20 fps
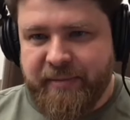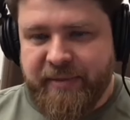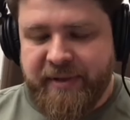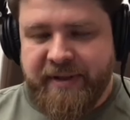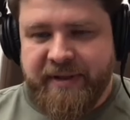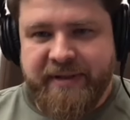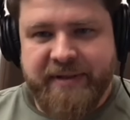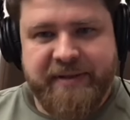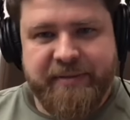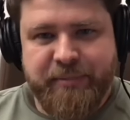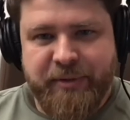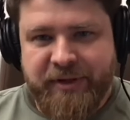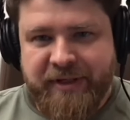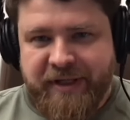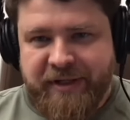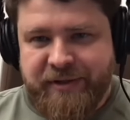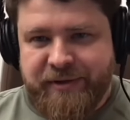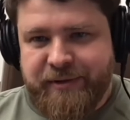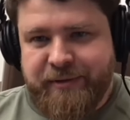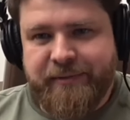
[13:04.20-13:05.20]
them as
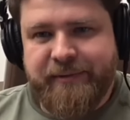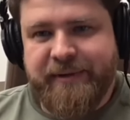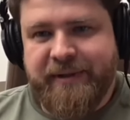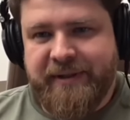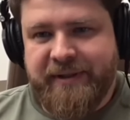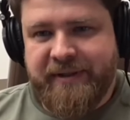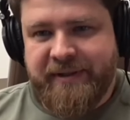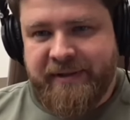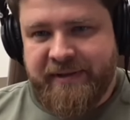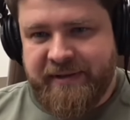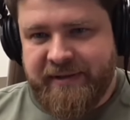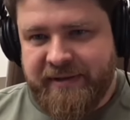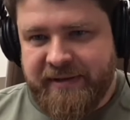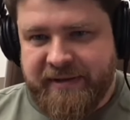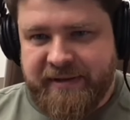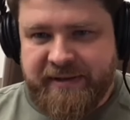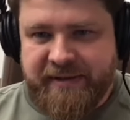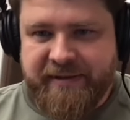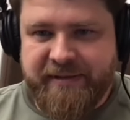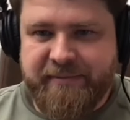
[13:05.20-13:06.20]
potentially
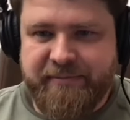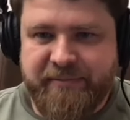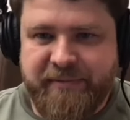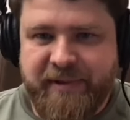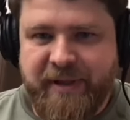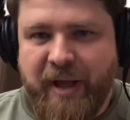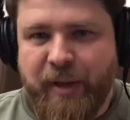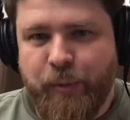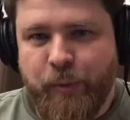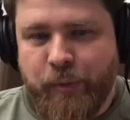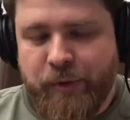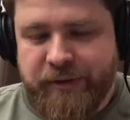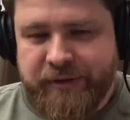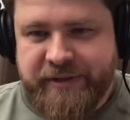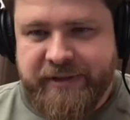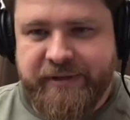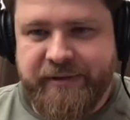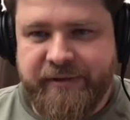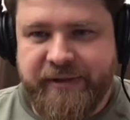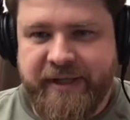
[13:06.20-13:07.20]

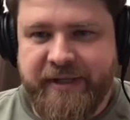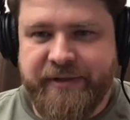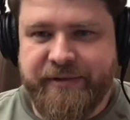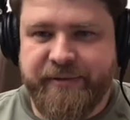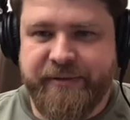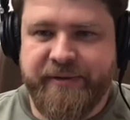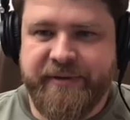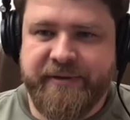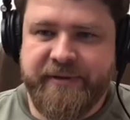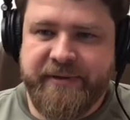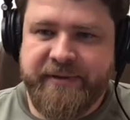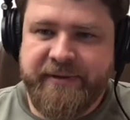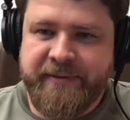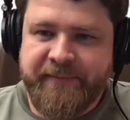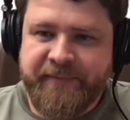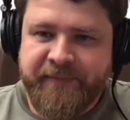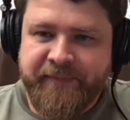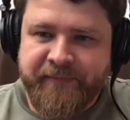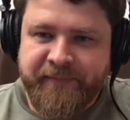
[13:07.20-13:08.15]
unwanted or dangerous.